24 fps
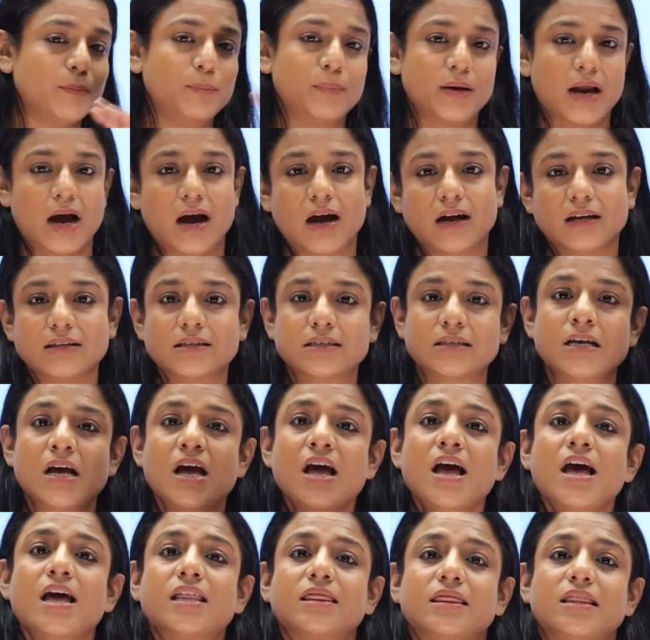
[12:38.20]
plants,
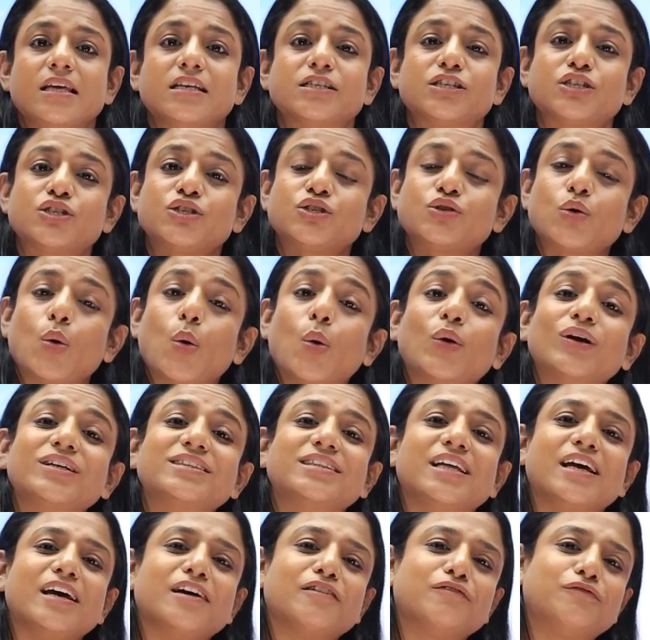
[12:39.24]
they store
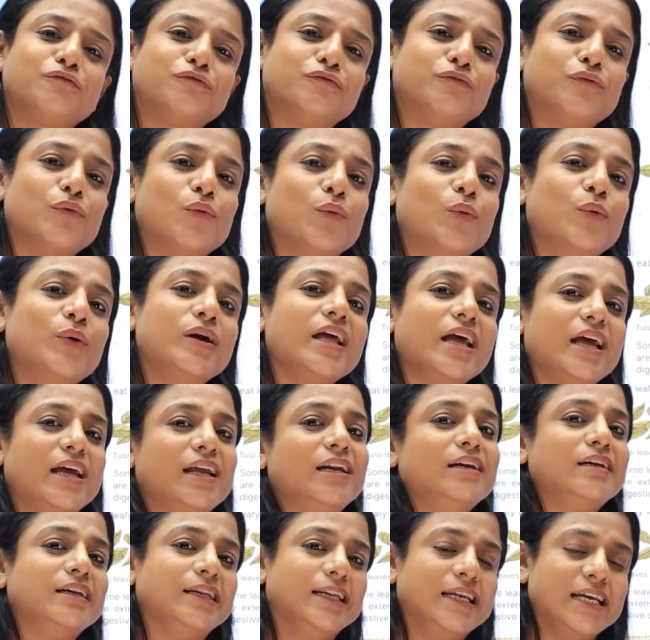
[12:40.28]
their food
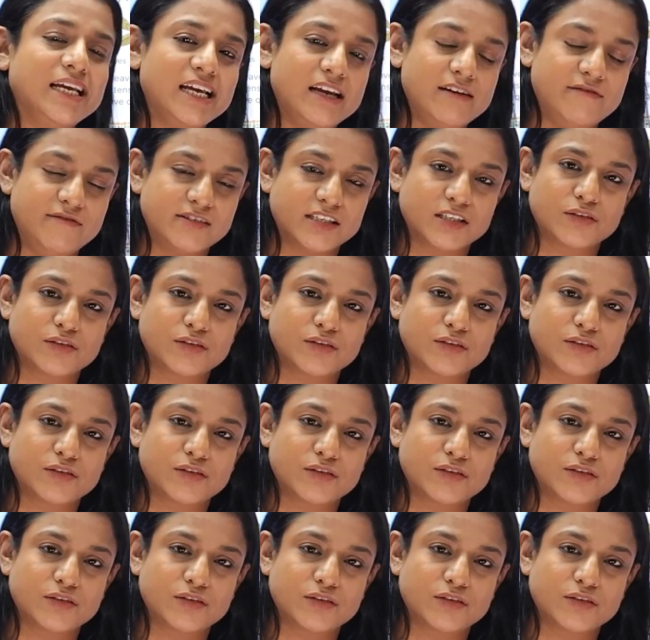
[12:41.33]
in leaves.